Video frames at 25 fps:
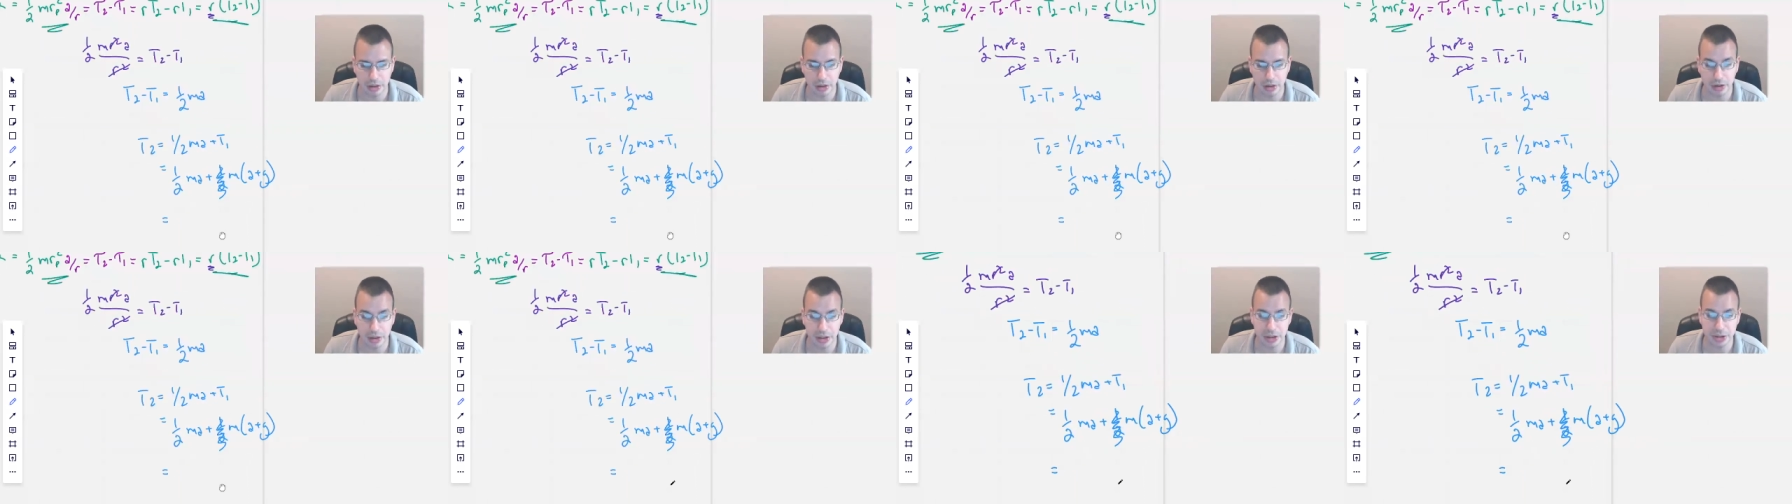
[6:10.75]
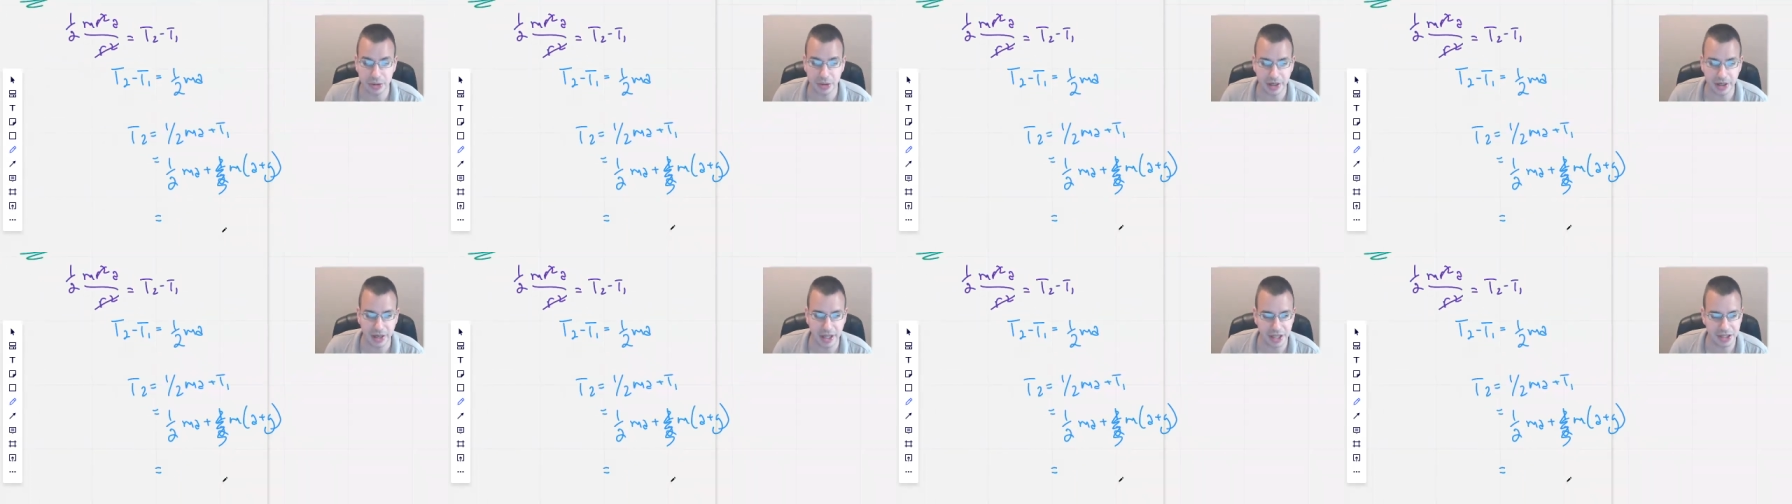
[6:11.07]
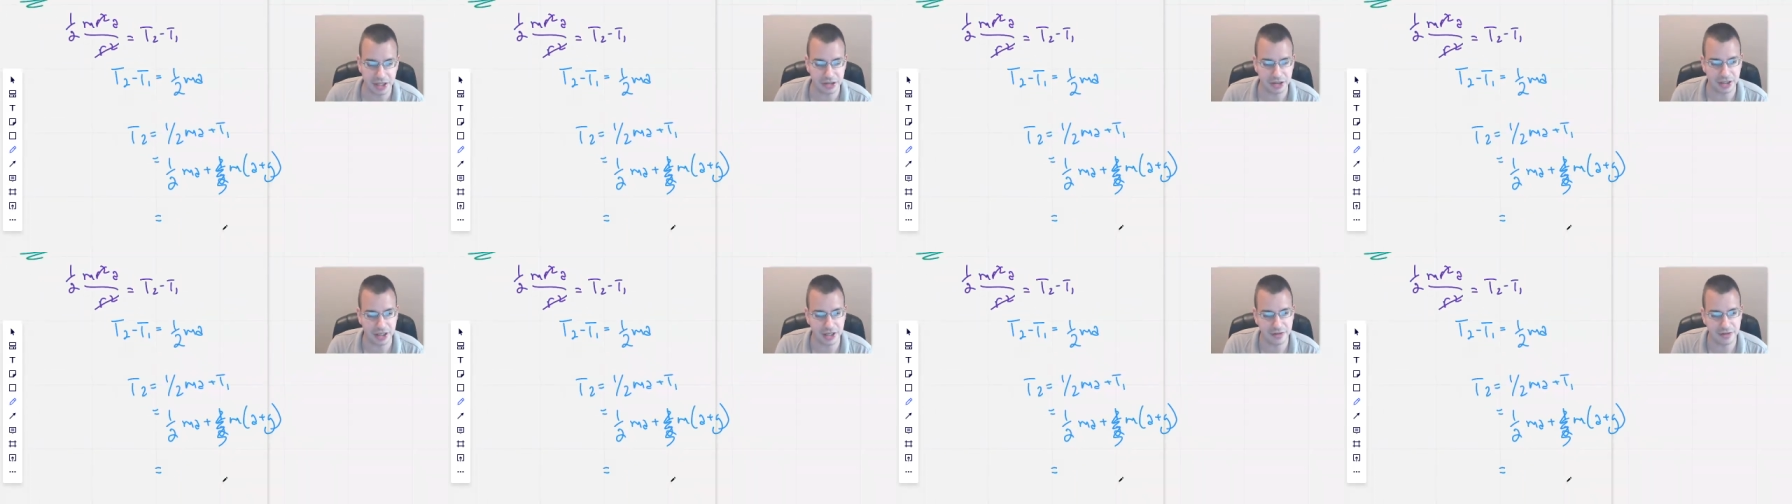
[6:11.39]
Let's see what kind of
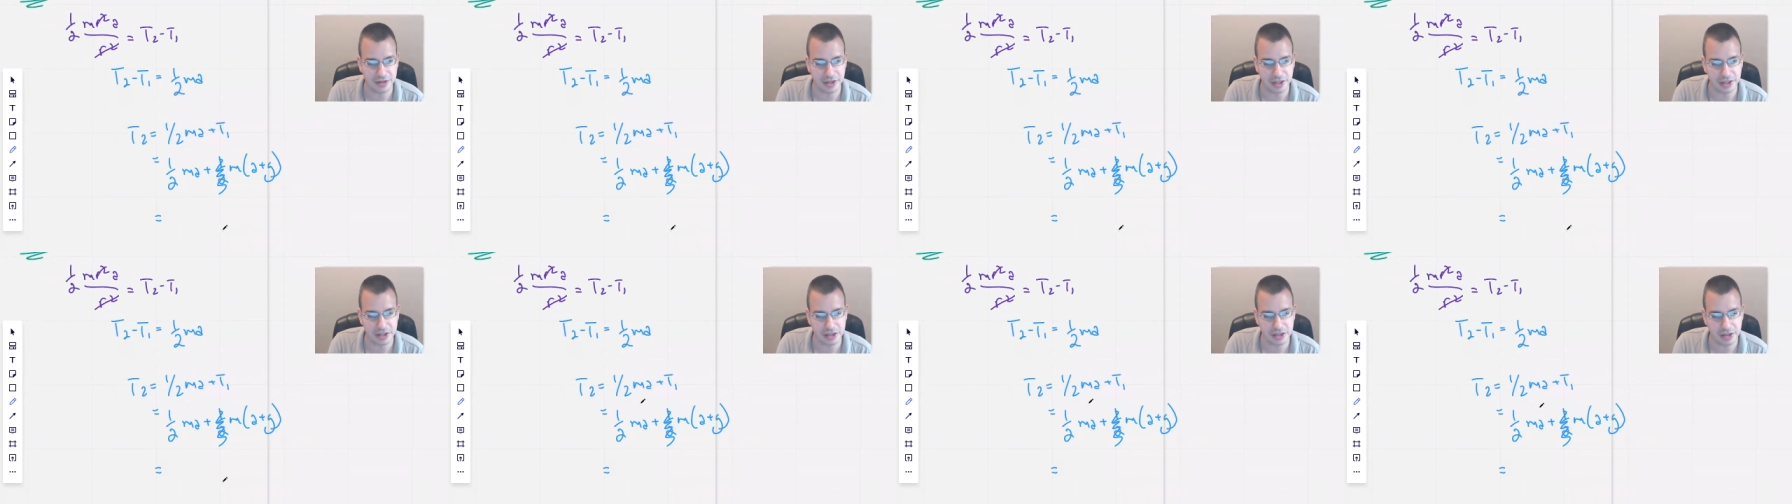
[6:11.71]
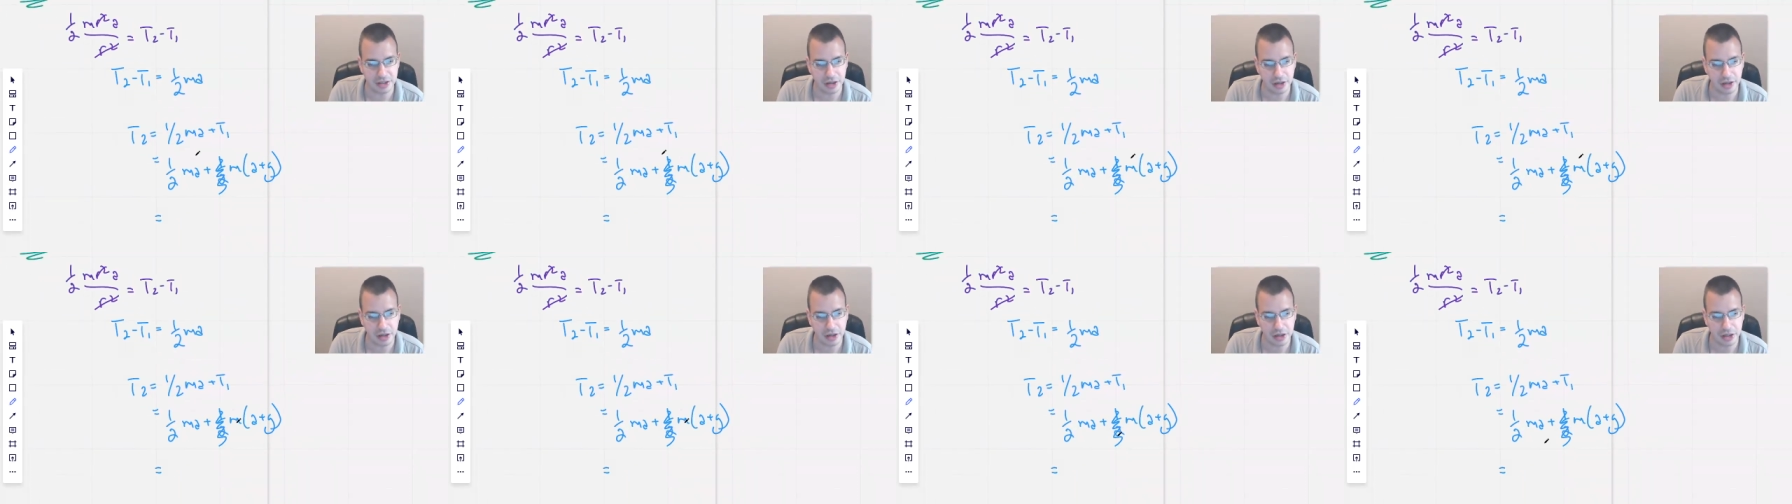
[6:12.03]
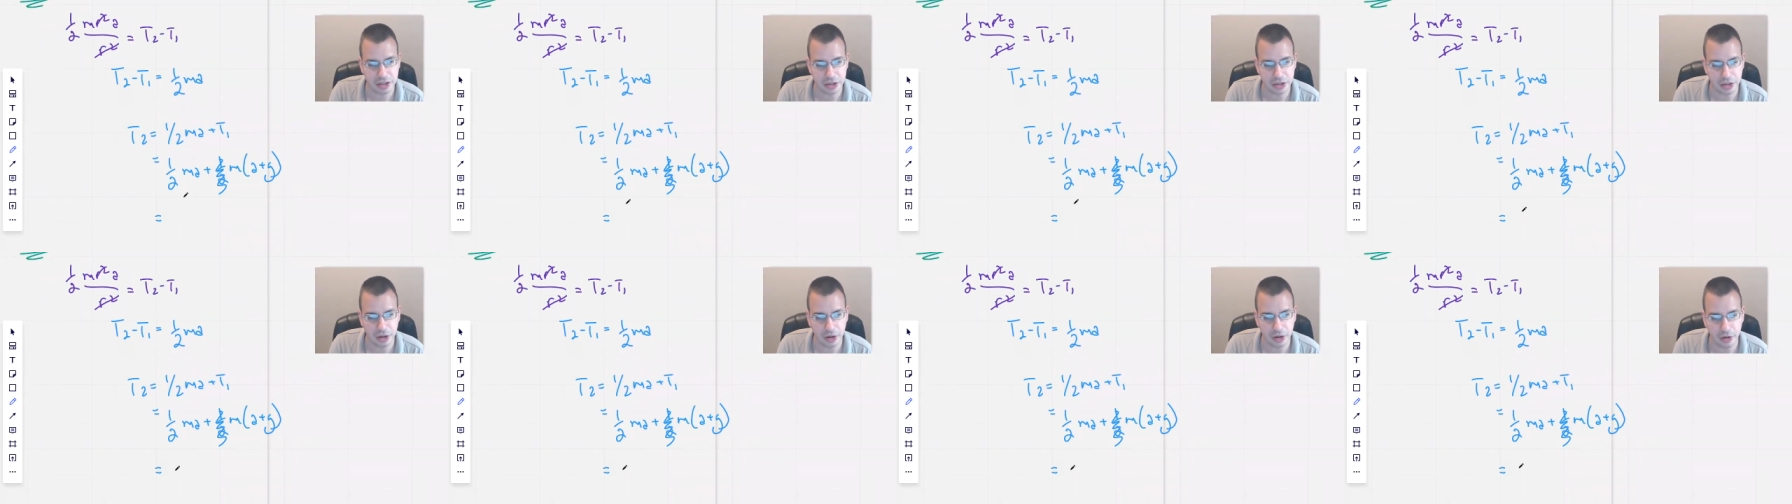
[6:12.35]
answer it gives us.
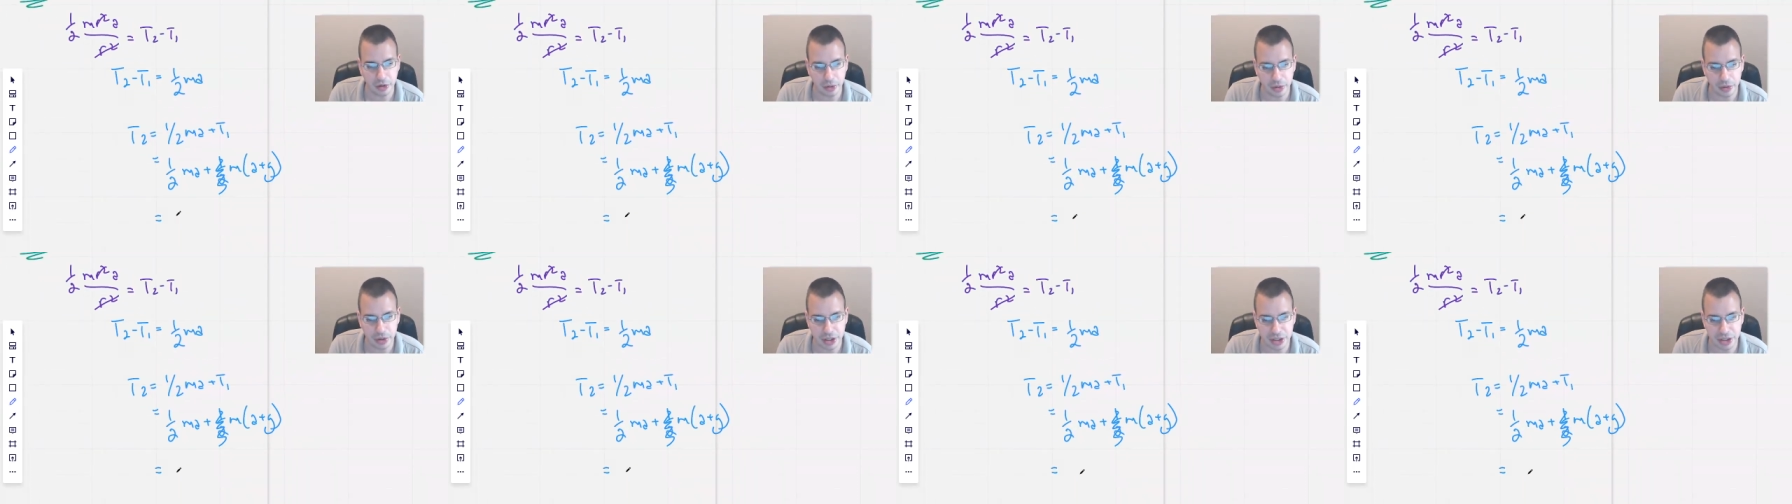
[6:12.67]
So